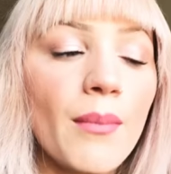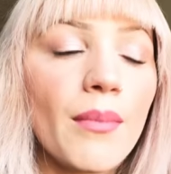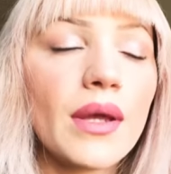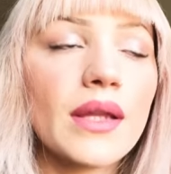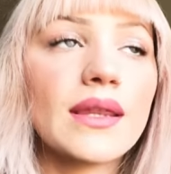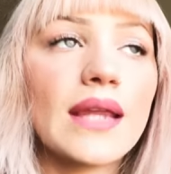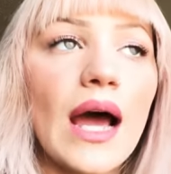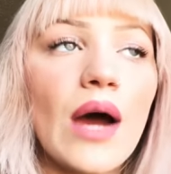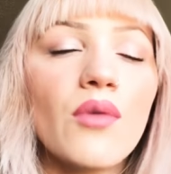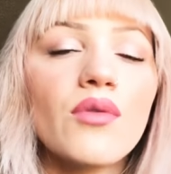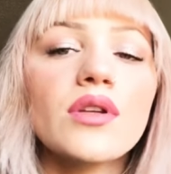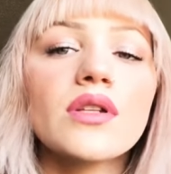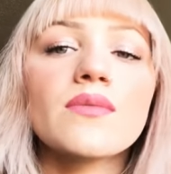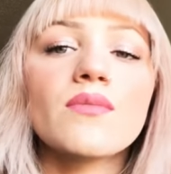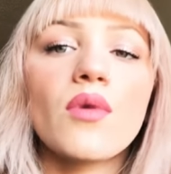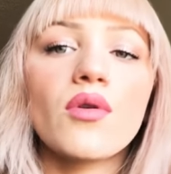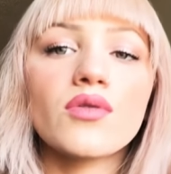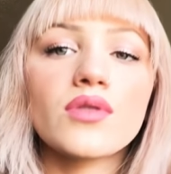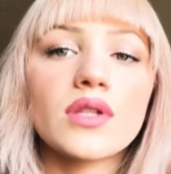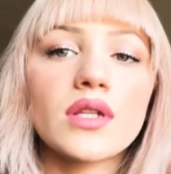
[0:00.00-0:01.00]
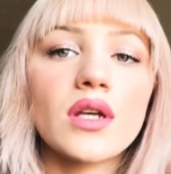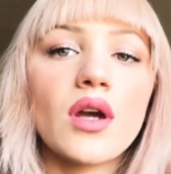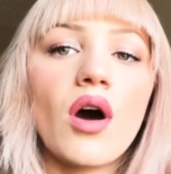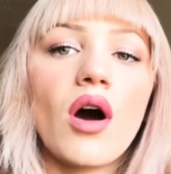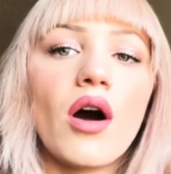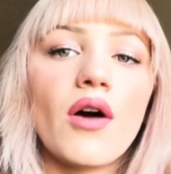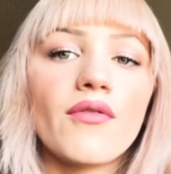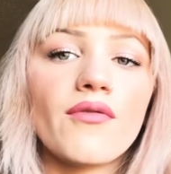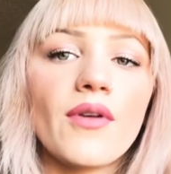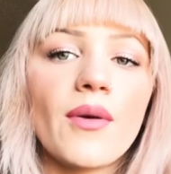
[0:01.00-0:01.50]
But that was mostly
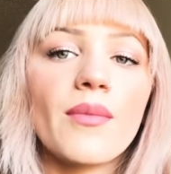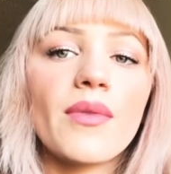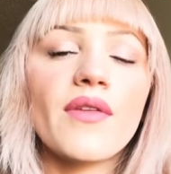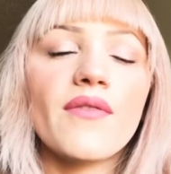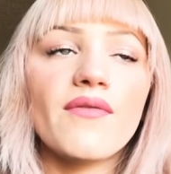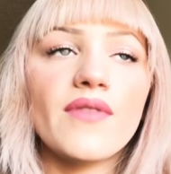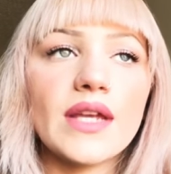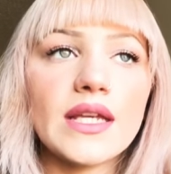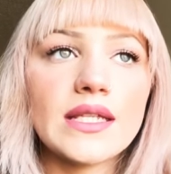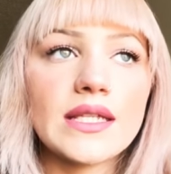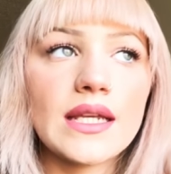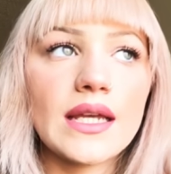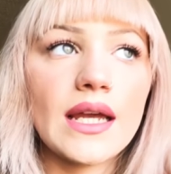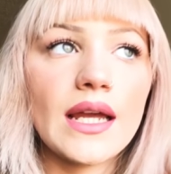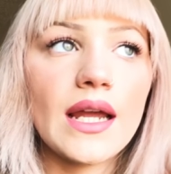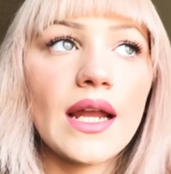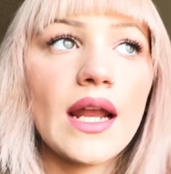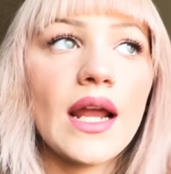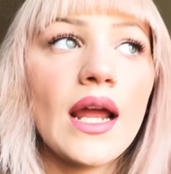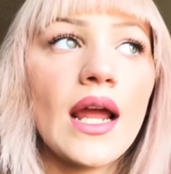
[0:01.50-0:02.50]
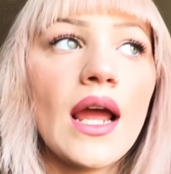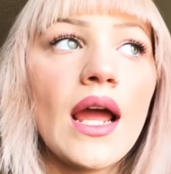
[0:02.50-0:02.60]
all from the visit.